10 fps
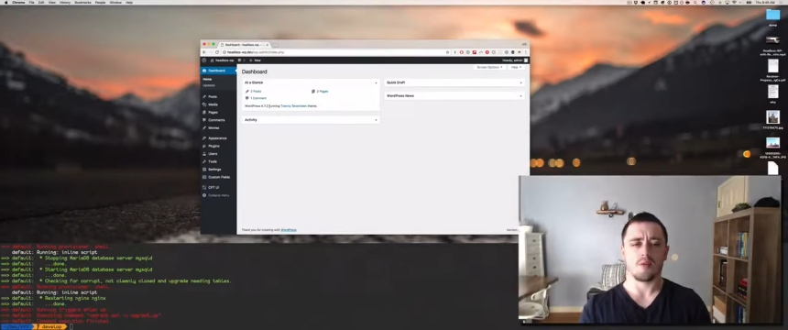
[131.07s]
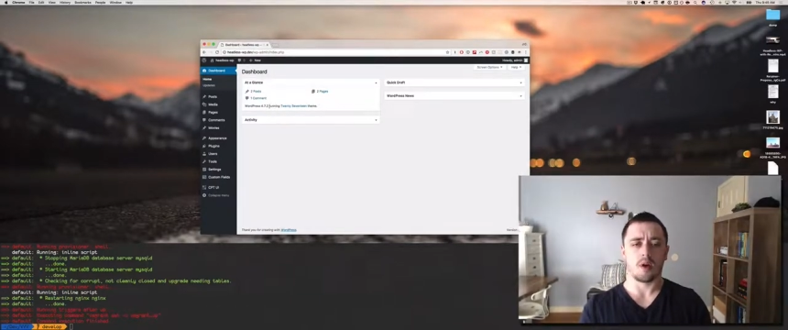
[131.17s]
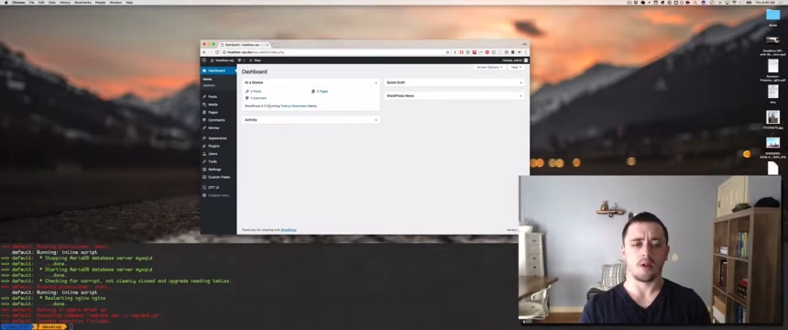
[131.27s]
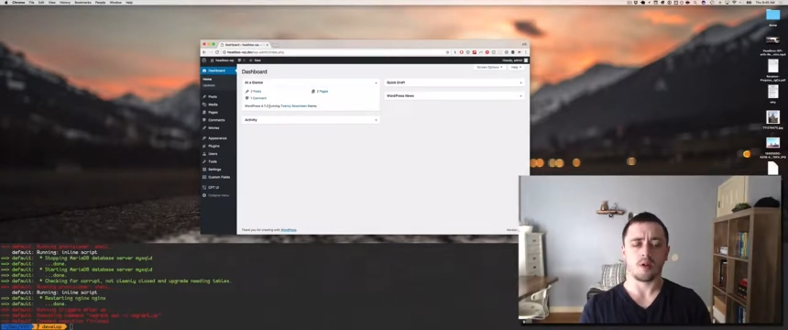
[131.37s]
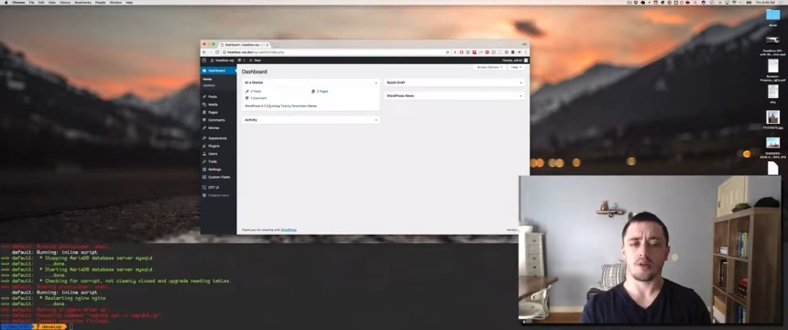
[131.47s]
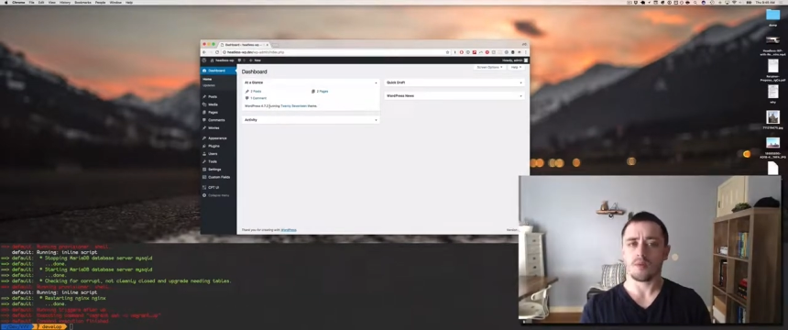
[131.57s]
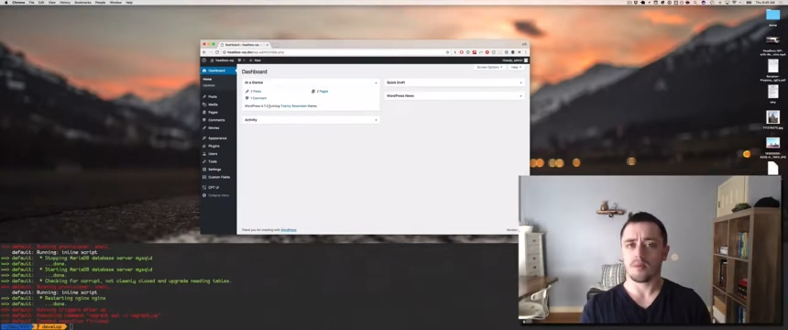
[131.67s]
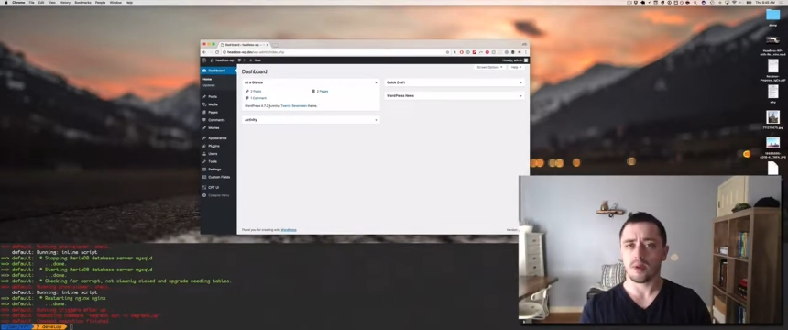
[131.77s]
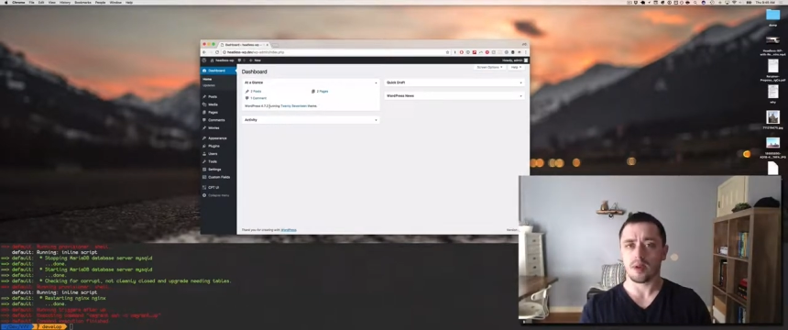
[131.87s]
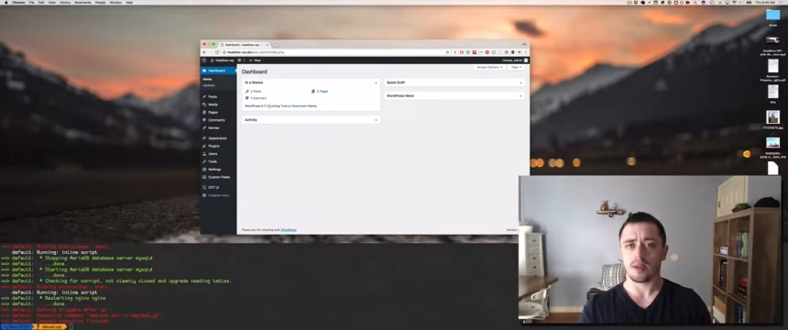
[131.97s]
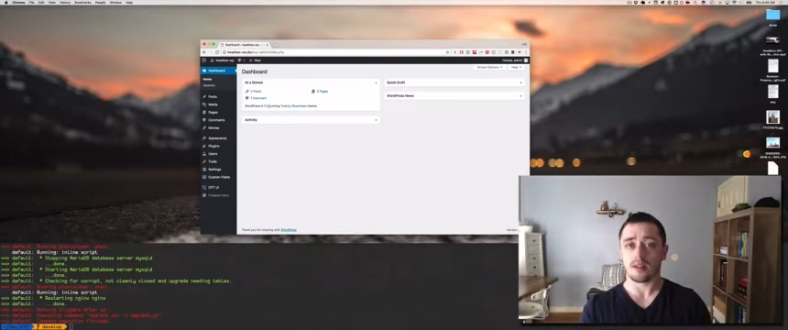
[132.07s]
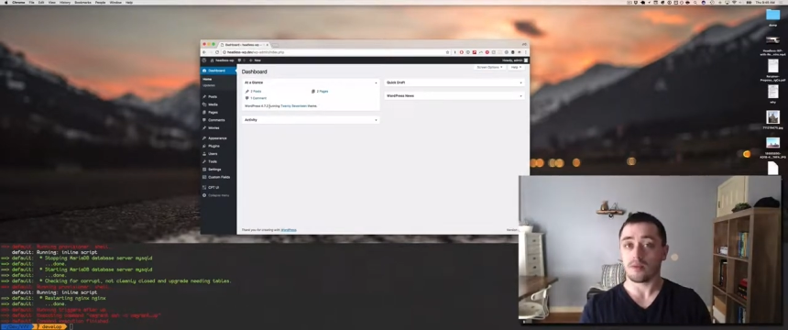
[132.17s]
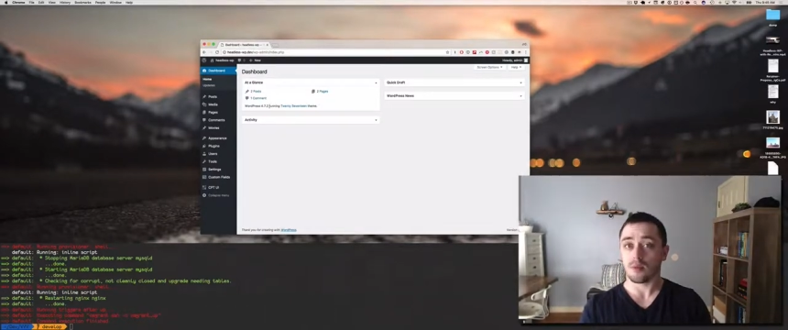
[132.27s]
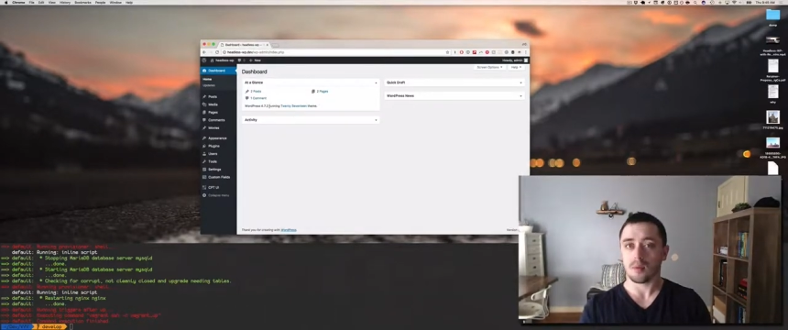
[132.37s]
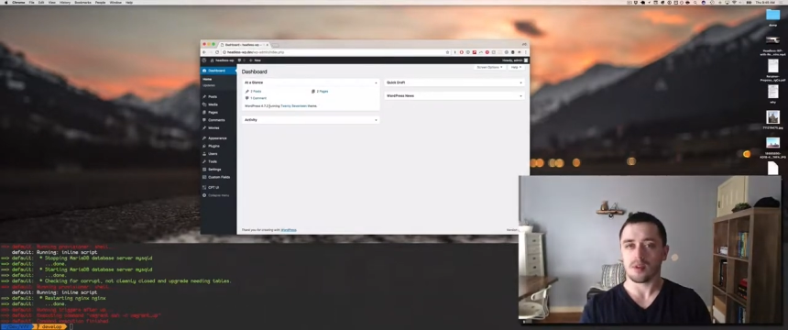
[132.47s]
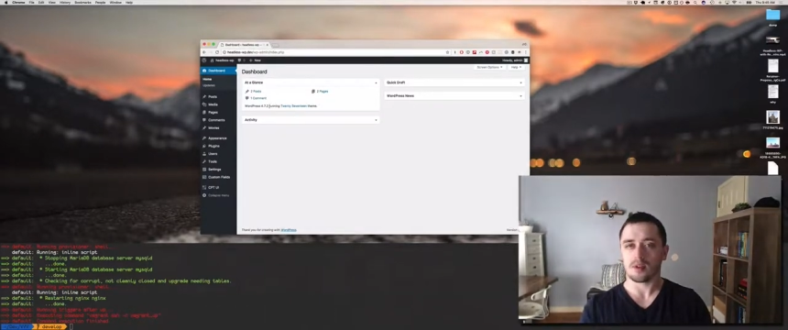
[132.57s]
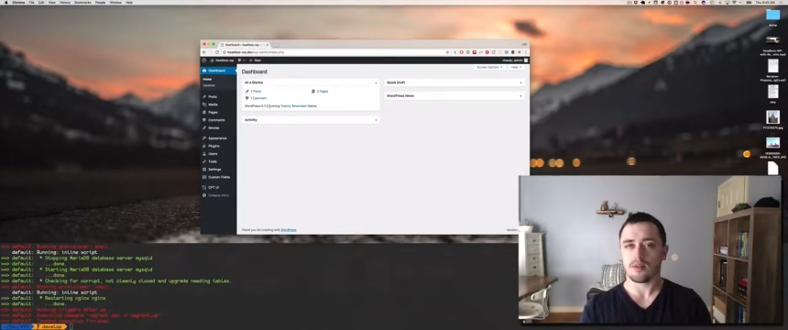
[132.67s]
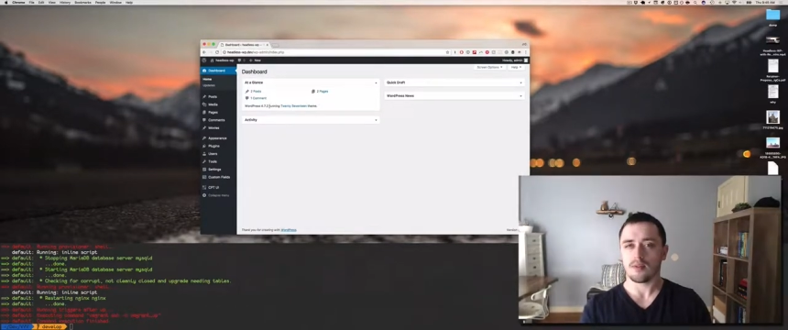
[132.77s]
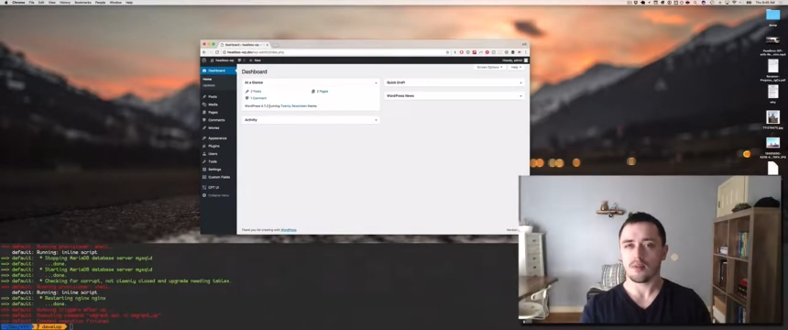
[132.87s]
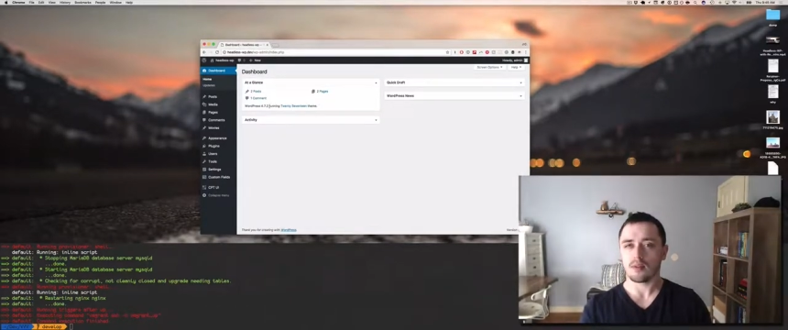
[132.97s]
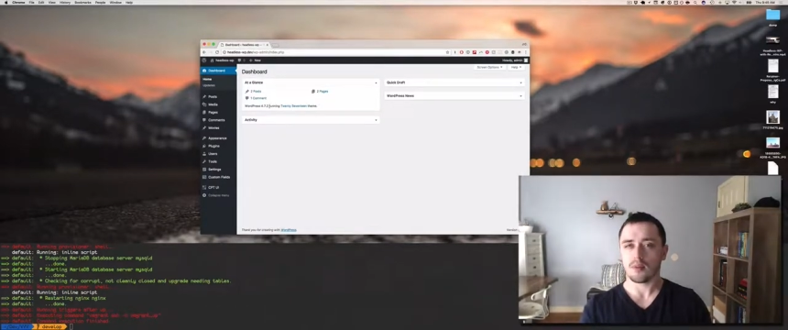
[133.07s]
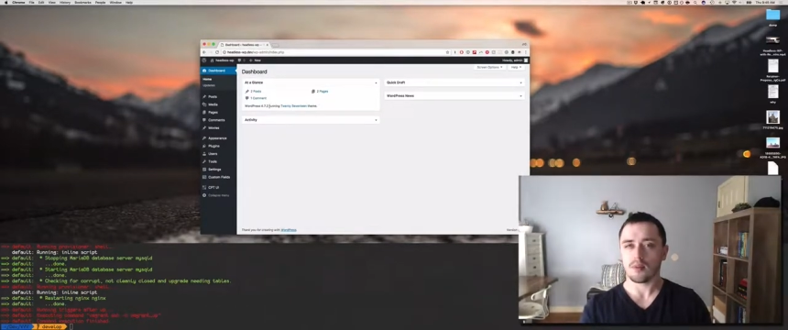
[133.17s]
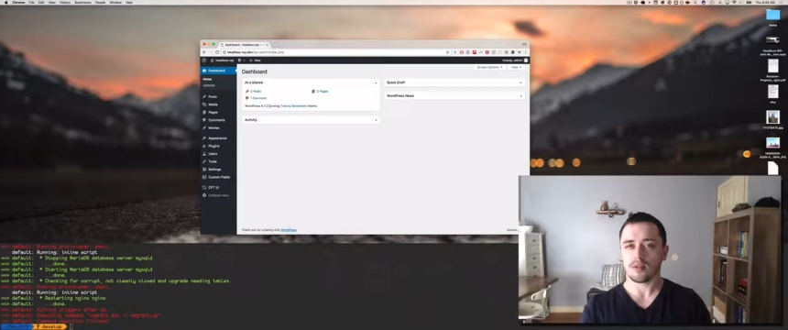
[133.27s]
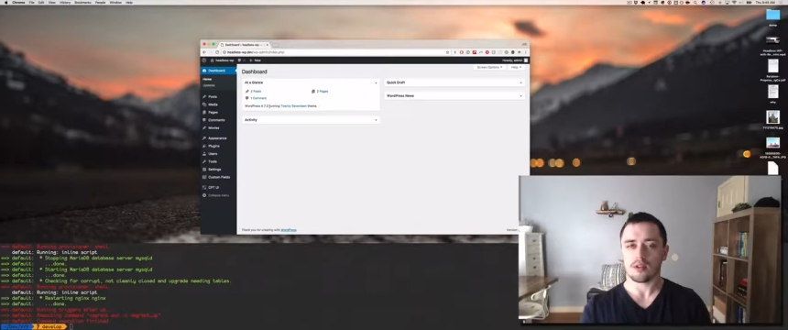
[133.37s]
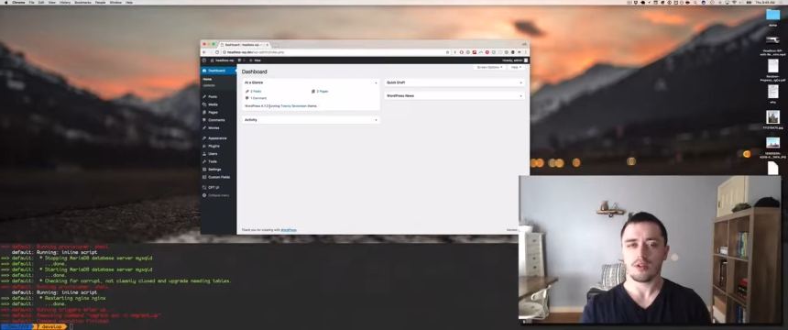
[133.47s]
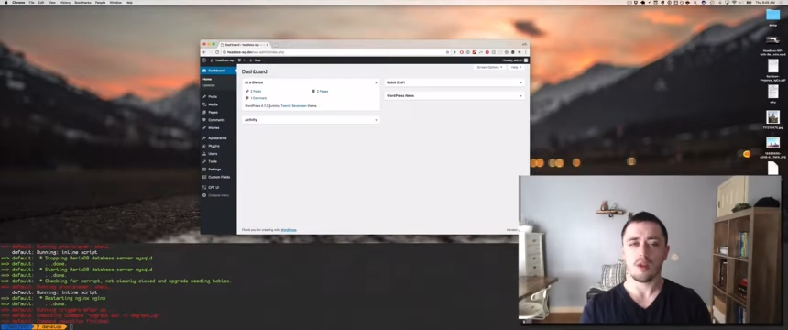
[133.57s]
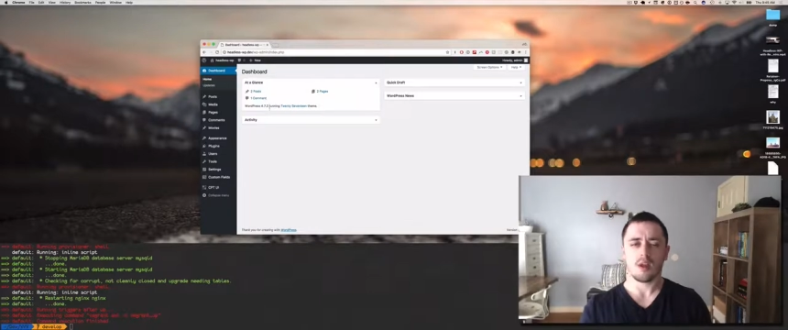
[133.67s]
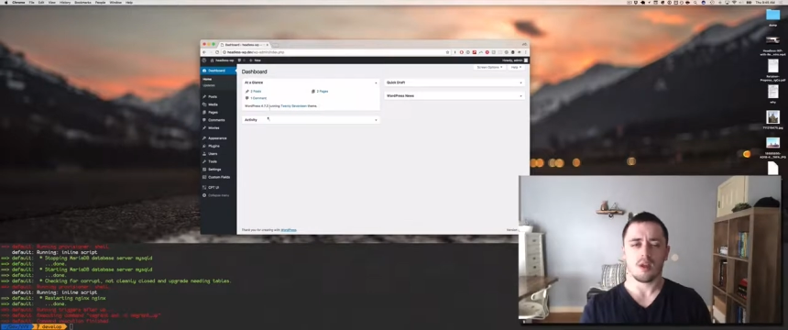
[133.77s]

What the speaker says: under less than 4.7 for some reason,